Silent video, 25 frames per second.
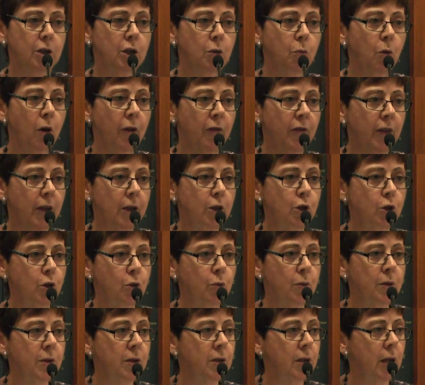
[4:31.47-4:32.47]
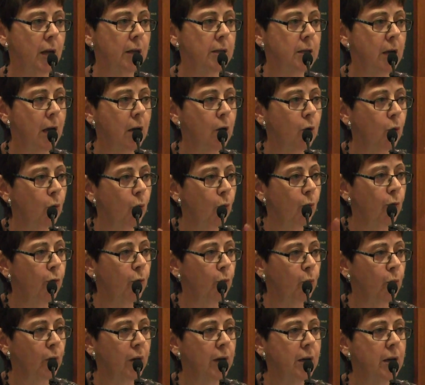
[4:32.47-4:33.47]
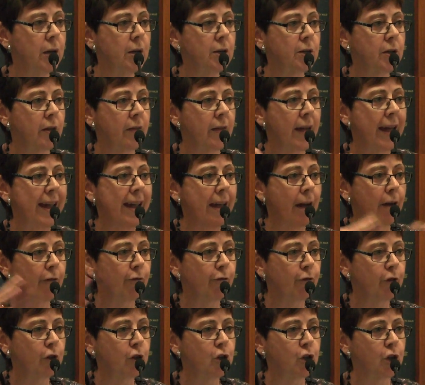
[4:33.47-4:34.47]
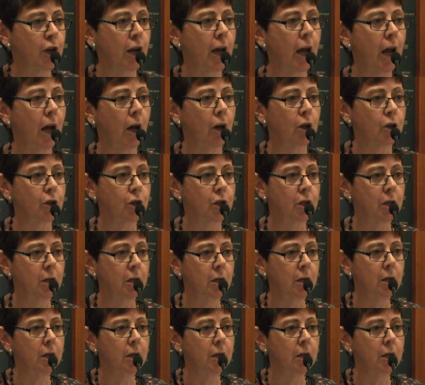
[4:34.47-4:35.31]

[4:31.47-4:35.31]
So what they do is they take all the readings and they average it out.